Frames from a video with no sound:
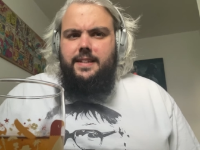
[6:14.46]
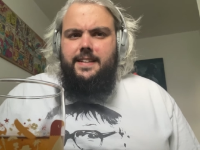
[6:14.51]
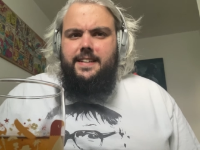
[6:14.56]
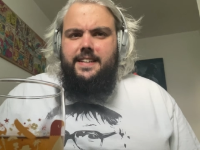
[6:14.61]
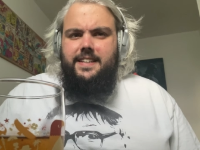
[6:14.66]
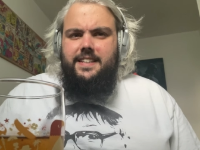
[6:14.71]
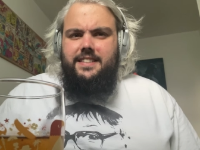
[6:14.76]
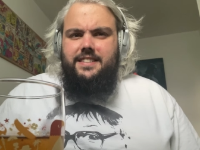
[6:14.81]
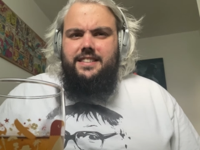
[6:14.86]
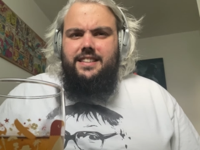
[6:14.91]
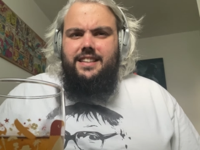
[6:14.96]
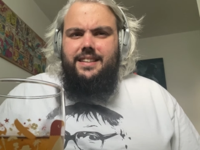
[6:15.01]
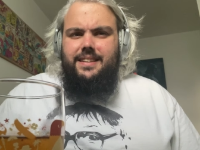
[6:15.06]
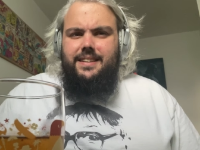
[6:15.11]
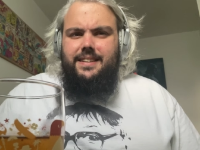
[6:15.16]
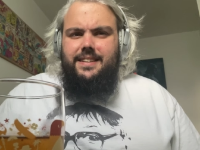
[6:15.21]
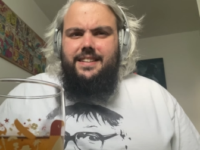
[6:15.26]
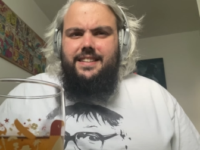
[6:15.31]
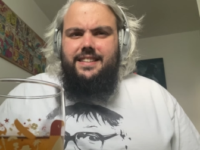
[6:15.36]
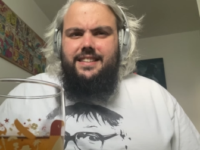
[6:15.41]
It's
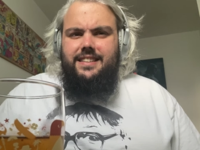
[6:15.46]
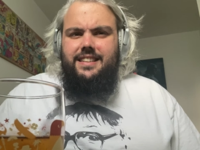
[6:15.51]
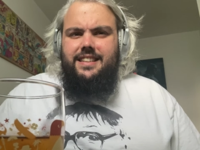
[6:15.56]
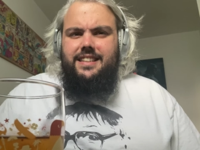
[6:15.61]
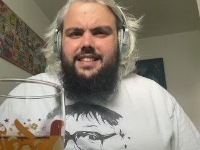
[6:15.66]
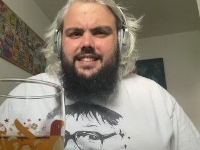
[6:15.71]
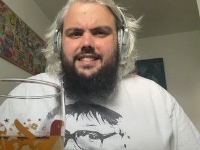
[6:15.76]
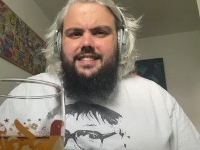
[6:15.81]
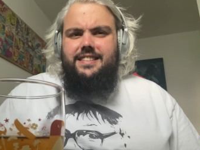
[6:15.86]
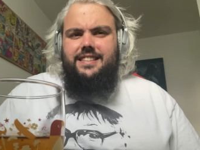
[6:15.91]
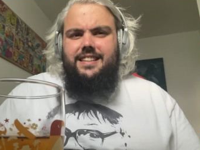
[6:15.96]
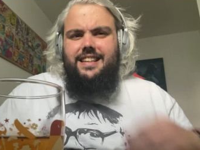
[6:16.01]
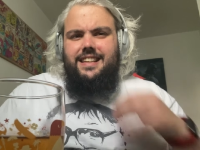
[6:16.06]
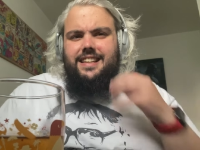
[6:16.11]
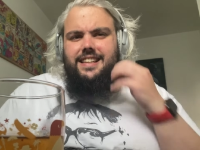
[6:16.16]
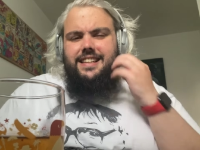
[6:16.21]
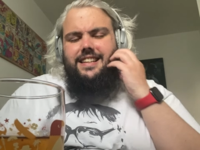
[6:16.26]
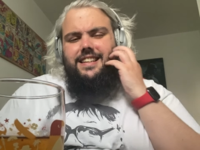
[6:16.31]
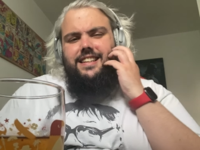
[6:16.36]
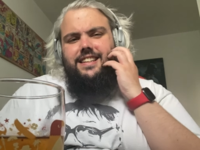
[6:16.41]
like, it's,
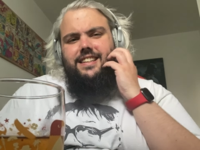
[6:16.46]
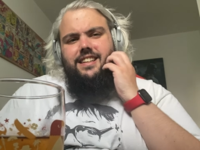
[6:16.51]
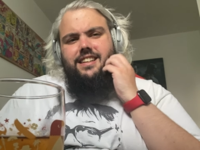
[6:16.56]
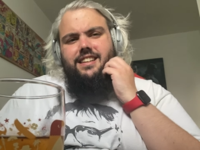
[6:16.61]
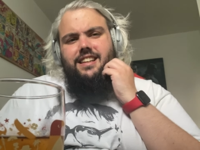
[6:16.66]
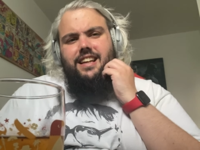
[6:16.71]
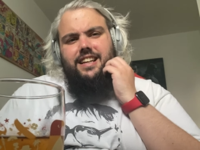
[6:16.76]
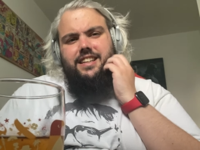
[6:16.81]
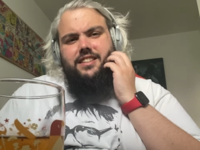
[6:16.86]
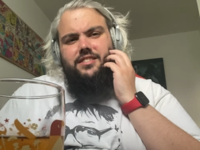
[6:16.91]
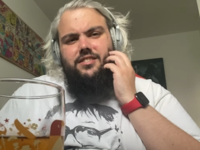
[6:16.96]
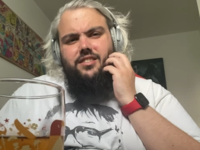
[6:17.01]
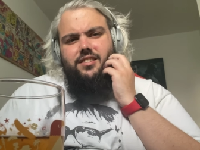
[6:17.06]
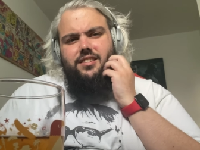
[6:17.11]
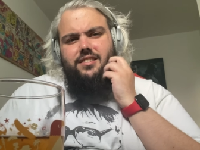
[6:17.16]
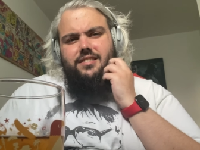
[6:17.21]
like, it's,